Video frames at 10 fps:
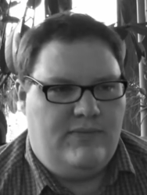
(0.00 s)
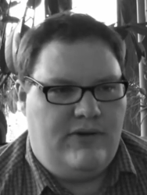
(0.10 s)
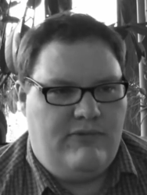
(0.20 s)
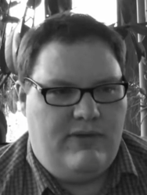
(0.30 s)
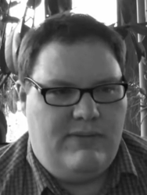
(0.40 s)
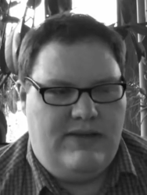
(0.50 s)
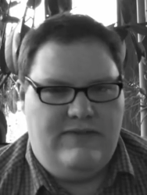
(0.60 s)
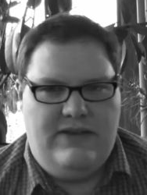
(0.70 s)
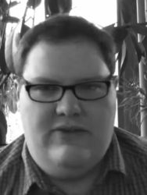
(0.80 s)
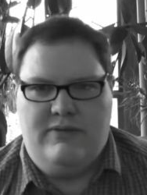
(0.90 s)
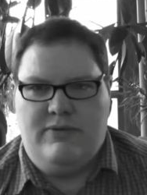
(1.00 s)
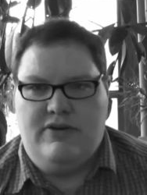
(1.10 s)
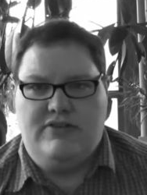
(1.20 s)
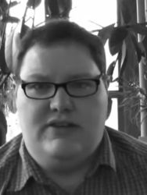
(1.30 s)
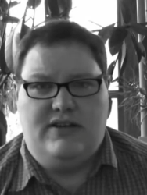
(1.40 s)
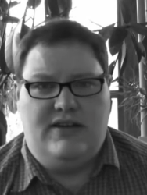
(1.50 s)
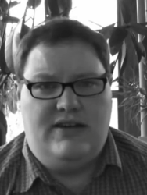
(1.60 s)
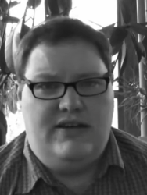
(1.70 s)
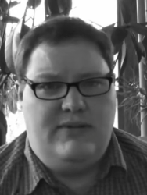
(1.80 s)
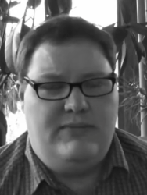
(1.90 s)
probably my favorite person
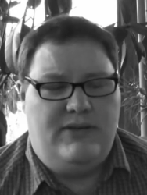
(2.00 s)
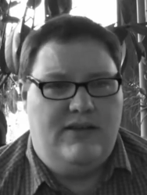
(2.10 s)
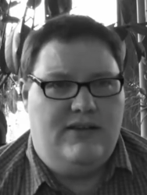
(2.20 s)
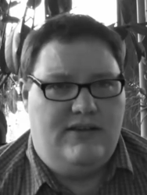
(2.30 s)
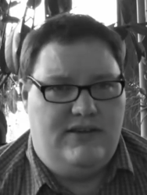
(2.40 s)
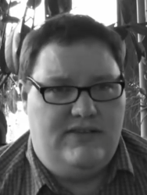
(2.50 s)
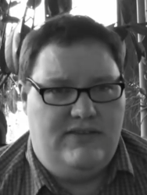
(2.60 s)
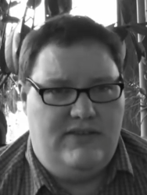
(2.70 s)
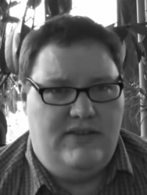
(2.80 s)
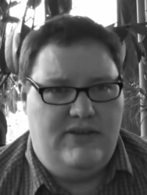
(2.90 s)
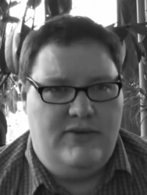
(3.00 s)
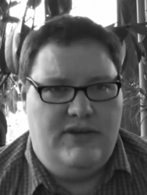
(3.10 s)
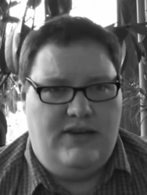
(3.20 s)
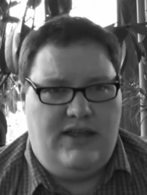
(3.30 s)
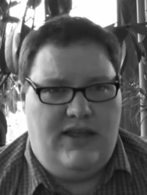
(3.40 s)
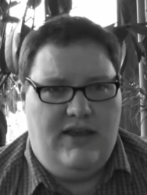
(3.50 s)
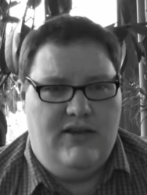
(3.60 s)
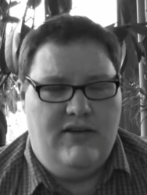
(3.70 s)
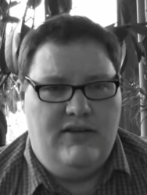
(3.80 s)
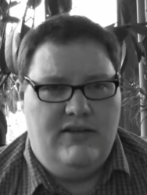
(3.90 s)
on NPR is Ewan
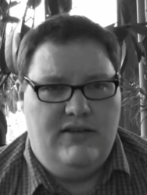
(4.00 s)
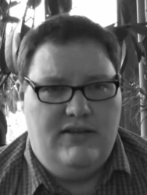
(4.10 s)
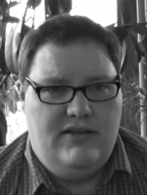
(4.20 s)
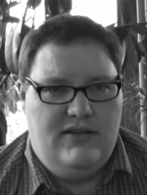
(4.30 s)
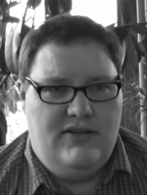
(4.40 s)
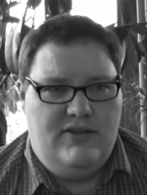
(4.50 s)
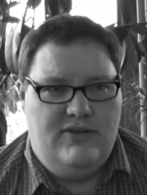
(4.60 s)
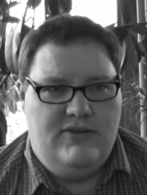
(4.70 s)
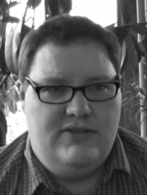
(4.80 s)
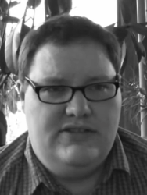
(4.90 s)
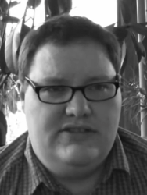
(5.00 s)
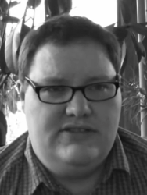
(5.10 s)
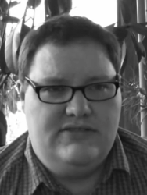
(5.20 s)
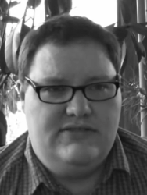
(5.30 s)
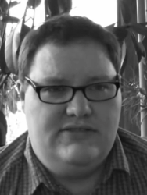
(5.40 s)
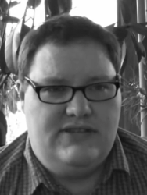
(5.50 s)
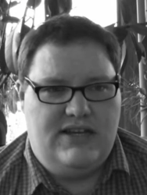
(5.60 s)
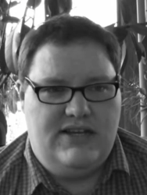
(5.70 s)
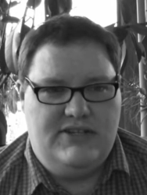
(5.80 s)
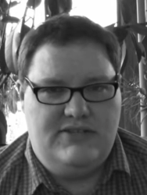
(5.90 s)
Kerr, who is a
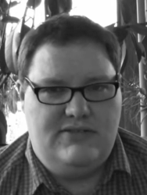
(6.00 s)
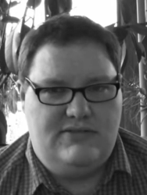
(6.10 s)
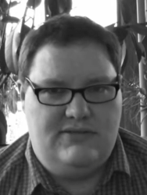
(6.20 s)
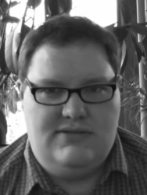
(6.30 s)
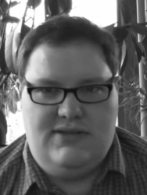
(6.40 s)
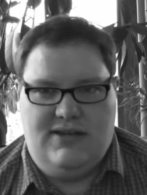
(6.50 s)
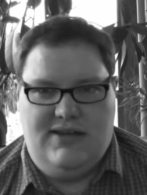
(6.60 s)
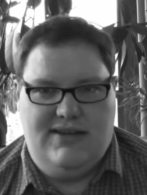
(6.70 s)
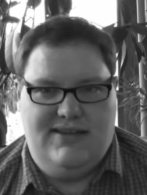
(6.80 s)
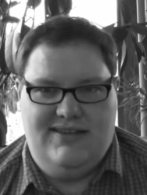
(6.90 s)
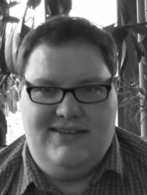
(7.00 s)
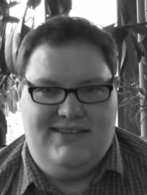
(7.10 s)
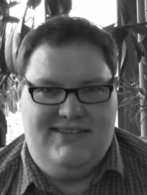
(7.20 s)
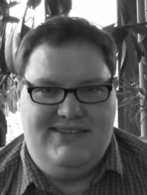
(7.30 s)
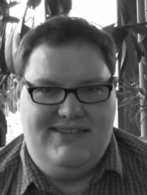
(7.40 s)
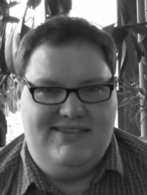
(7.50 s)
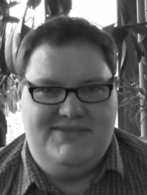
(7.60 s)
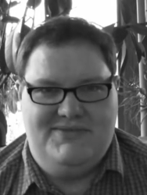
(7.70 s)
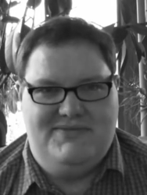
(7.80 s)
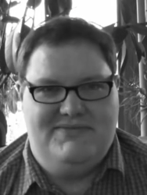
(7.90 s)
Scottish guy, and he's,
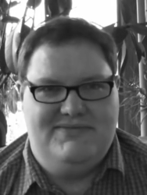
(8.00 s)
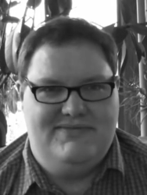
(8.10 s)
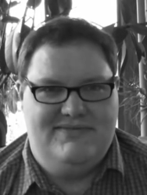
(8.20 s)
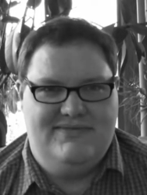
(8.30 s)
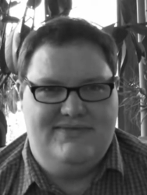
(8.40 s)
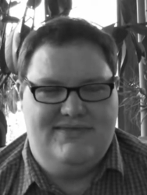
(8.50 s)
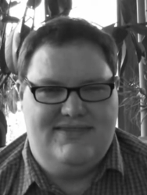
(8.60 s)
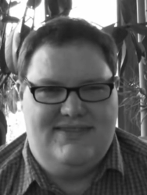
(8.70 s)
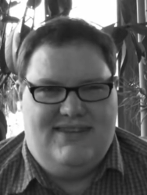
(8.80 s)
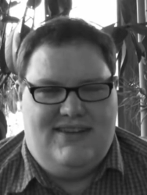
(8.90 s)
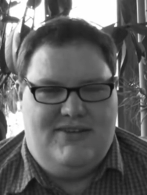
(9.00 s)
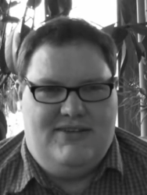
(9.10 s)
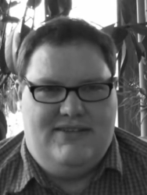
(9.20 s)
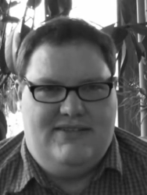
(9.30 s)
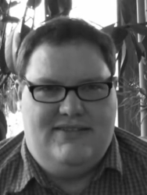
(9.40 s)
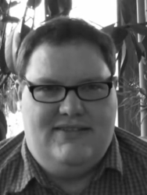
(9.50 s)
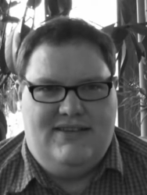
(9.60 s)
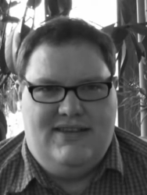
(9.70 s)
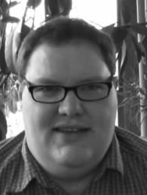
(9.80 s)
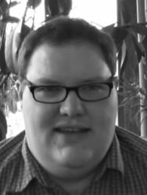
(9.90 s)
I
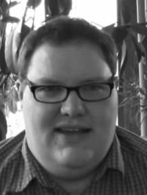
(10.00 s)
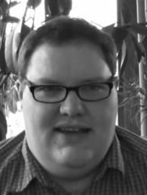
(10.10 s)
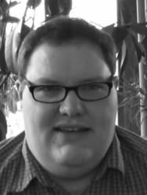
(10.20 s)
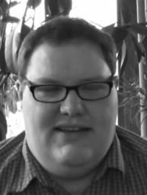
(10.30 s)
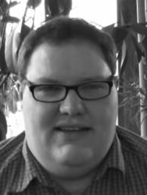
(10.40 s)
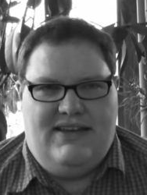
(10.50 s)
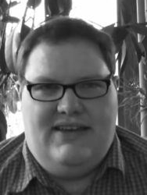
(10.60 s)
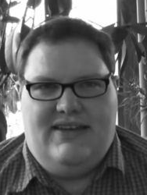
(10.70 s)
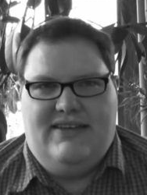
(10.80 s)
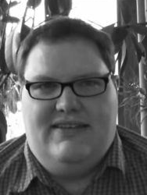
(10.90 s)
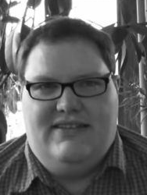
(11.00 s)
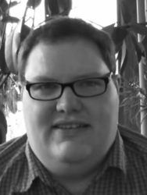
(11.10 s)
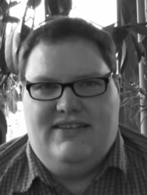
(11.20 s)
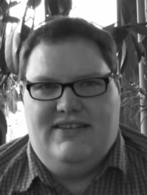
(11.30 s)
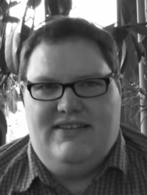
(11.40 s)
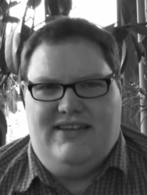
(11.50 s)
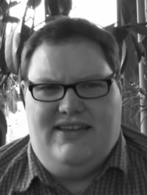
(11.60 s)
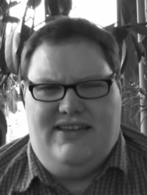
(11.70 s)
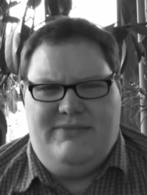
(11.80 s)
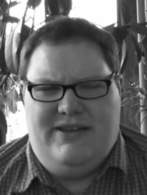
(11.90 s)
like
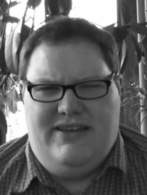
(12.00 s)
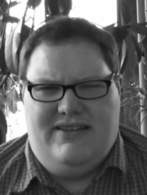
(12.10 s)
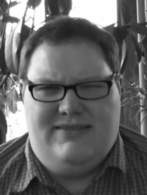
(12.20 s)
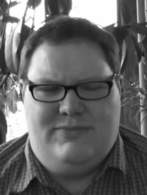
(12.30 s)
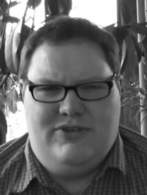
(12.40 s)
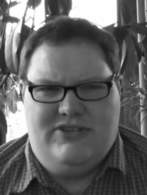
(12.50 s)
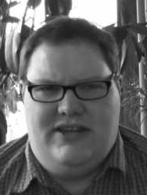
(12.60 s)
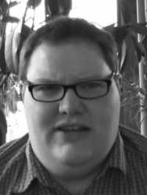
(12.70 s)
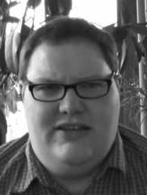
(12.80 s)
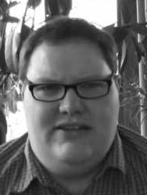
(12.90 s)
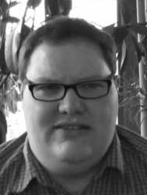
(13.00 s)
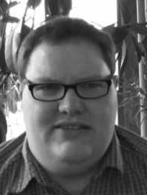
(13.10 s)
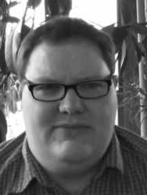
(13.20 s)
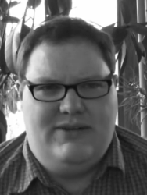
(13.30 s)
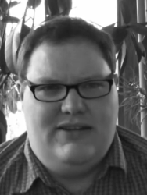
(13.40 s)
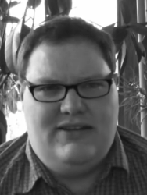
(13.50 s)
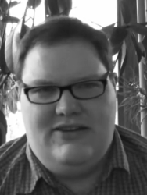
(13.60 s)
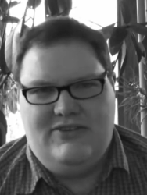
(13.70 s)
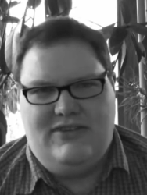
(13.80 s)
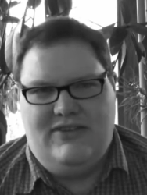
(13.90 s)
him, I like his personality and stuff, but
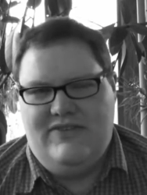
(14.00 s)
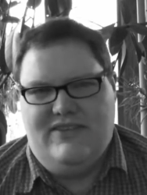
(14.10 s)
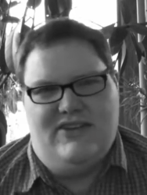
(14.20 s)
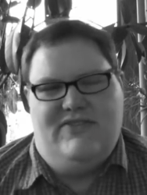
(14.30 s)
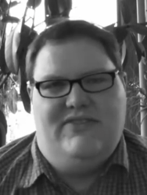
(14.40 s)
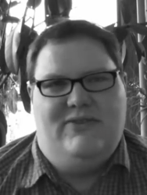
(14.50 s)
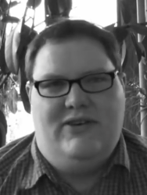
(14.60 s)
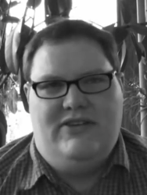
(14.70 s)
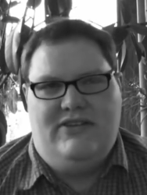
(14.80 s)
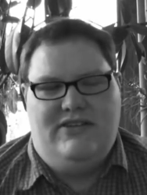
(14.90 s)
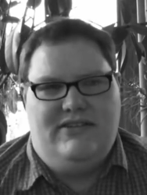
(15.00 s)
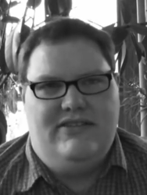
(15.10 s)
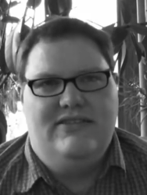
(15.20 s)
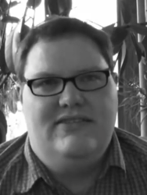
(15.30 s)
I just love the sound of his voice too.